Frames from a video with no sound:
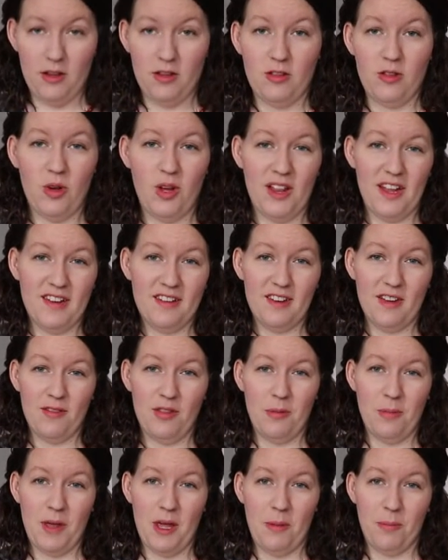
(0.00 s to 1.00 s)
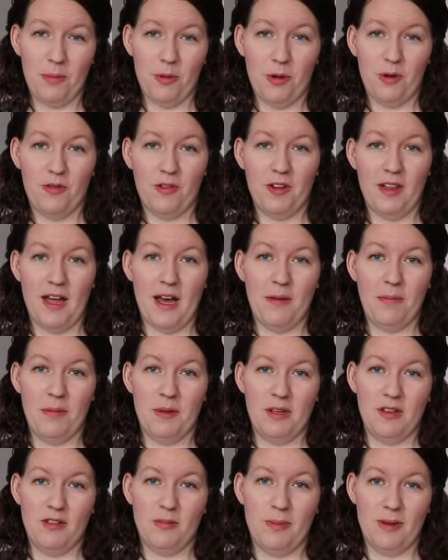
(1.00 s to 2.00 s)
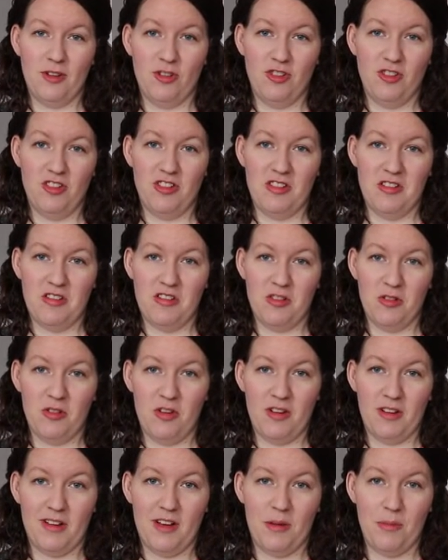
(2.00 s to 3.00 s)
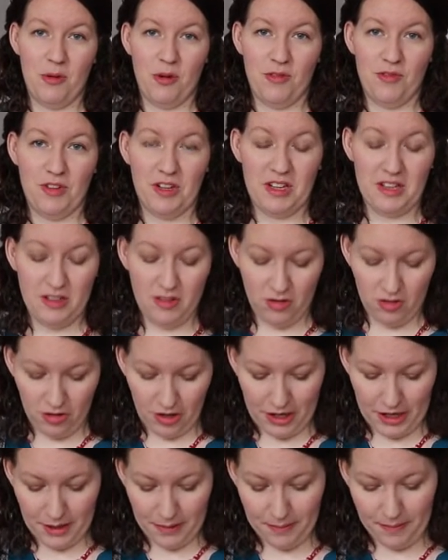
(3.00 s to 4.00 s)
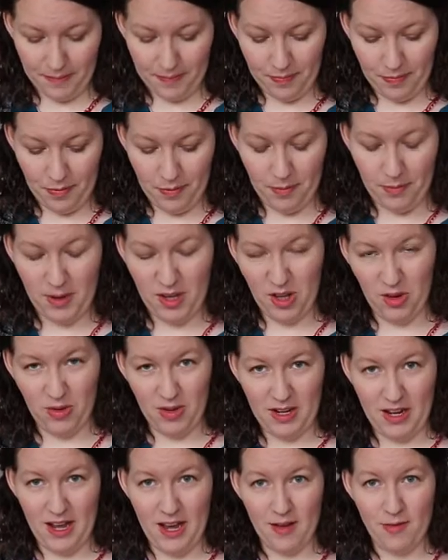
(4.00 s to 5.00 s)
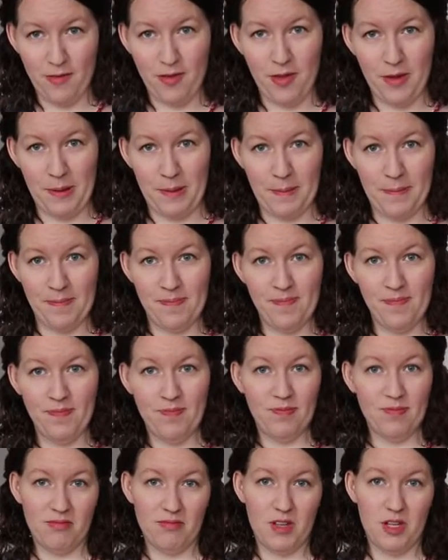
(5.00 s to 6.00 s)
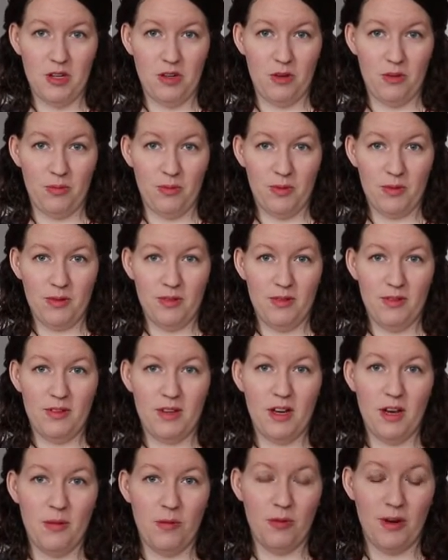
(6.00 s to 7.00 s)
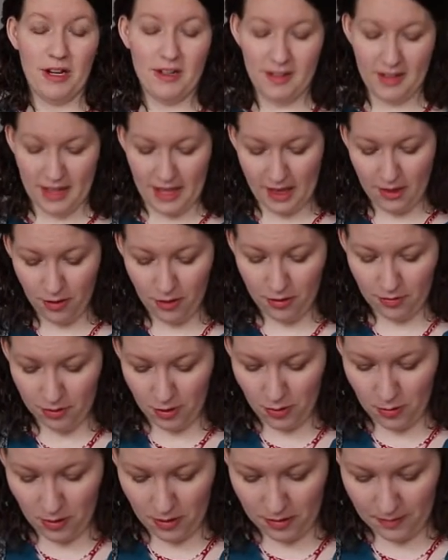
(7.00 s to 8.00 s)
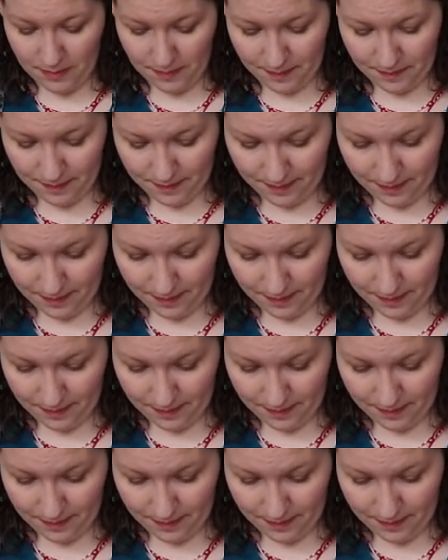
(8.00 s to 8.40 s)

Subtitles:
So I like to have the paper overlapping, especially since they're not cut perfectly straight, but you can have them, you know, come right together if you want.